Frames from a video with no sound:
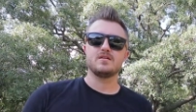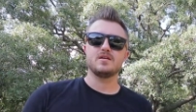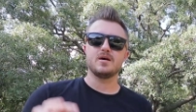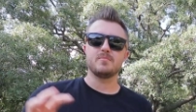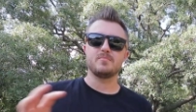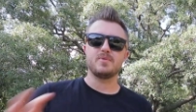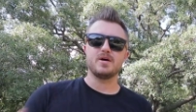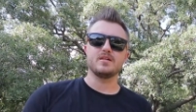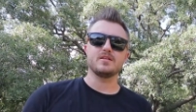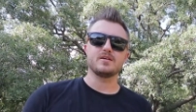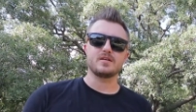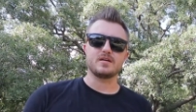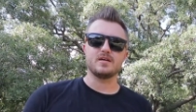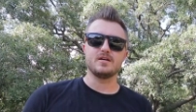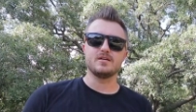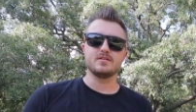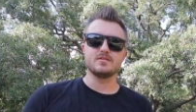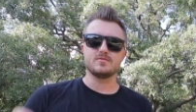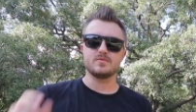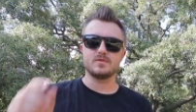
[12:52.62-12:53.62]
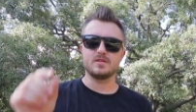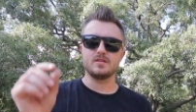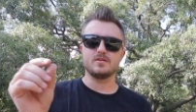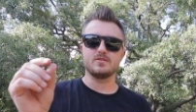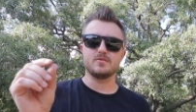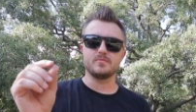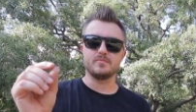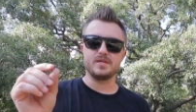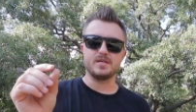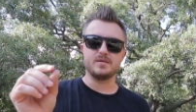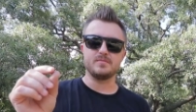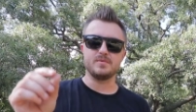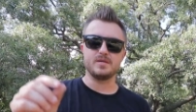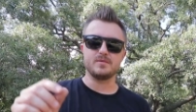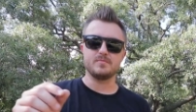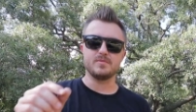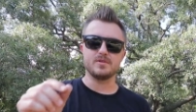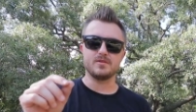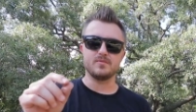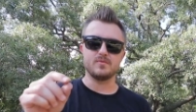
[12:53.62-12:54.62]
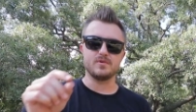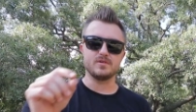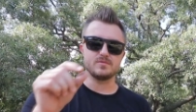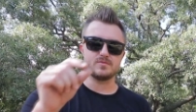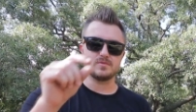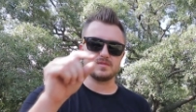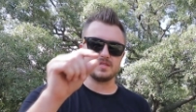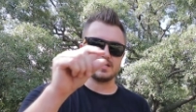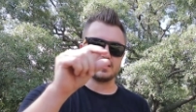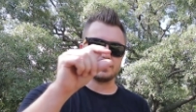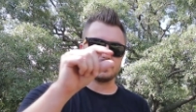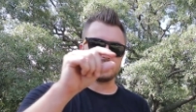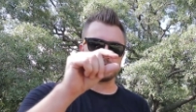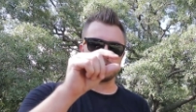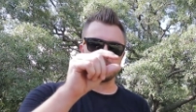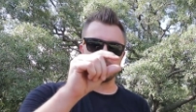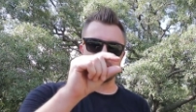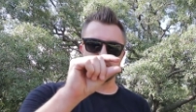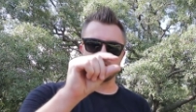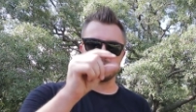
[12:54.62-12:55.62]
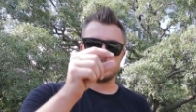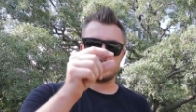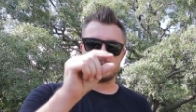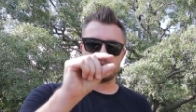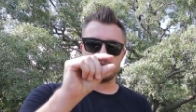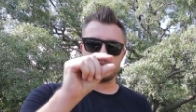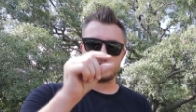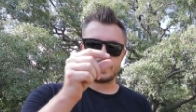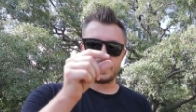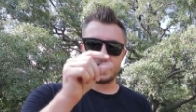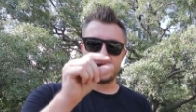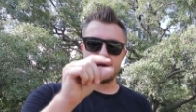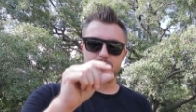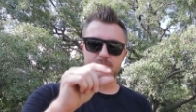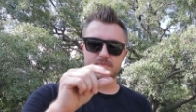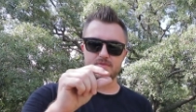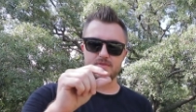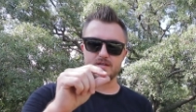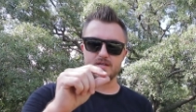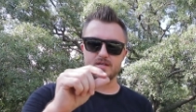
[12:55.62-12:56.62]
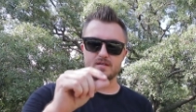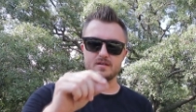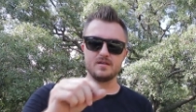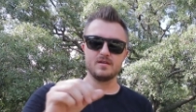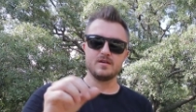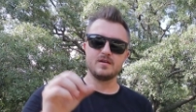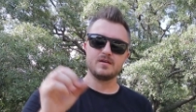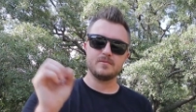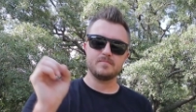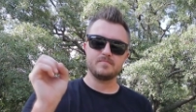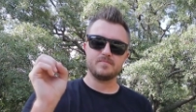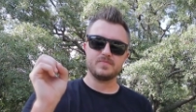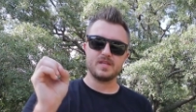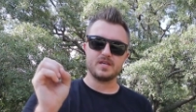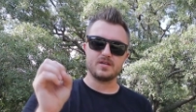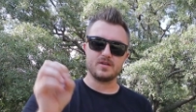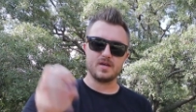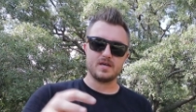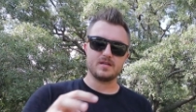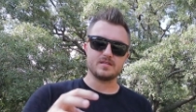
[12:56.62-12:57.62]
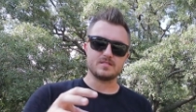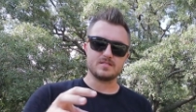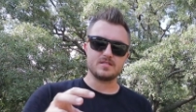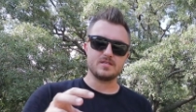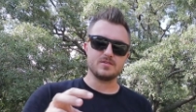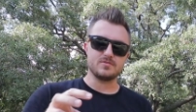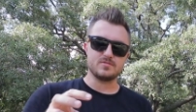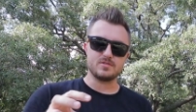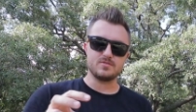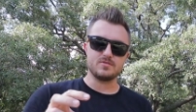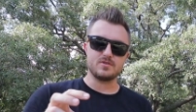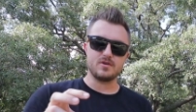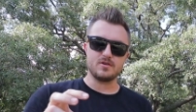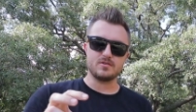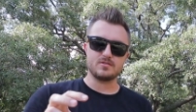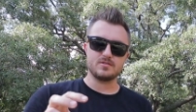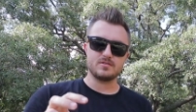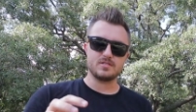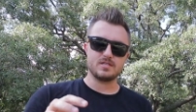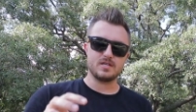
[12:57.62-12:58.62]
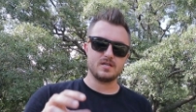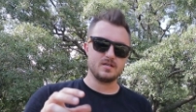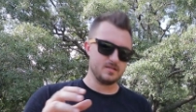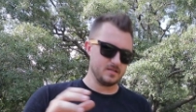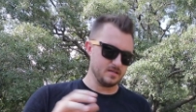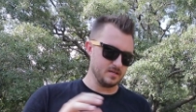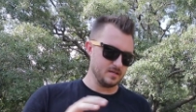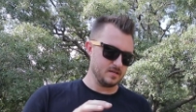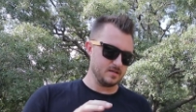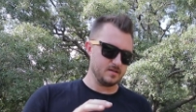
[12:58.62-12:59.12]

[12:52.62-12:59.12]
not pellet guns with the little BB, but the ones with that like weird looking cap thing that you had a CO2 cartridge on.